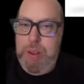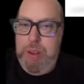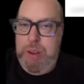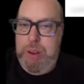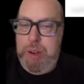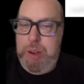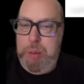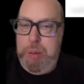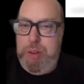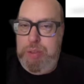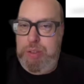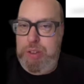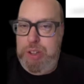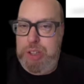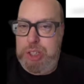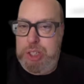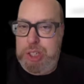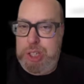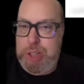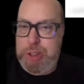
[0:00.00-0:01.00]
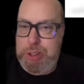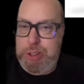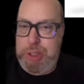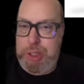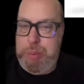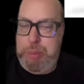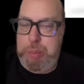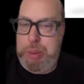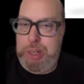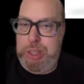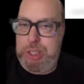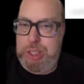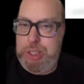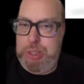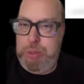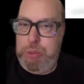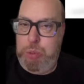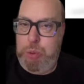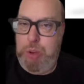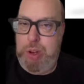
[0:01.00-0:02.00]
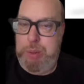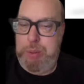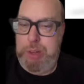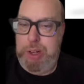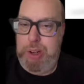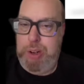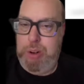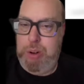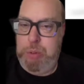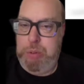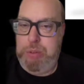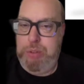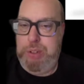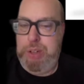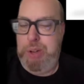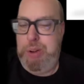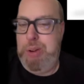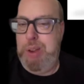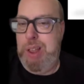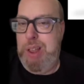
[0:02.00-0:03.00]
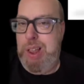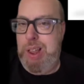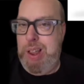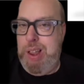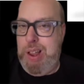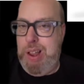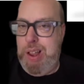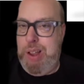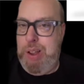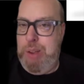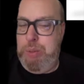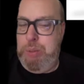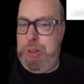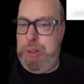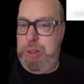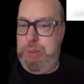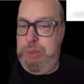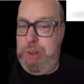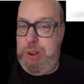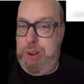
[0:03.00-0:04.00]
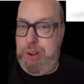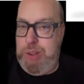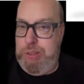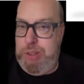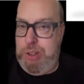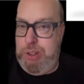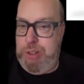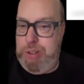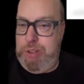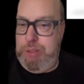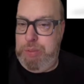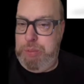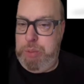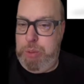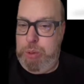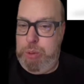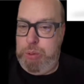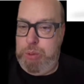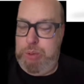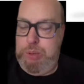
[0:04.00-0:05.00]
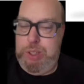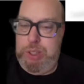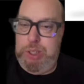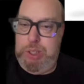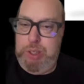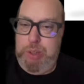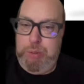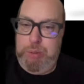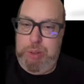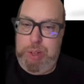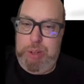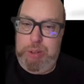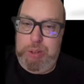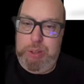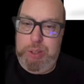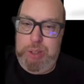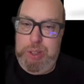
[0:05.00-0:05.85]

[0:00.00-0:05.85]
Okay, my first Tyranid-based Warhammer Glab review. We're doing the Hive Tyrant models this time round.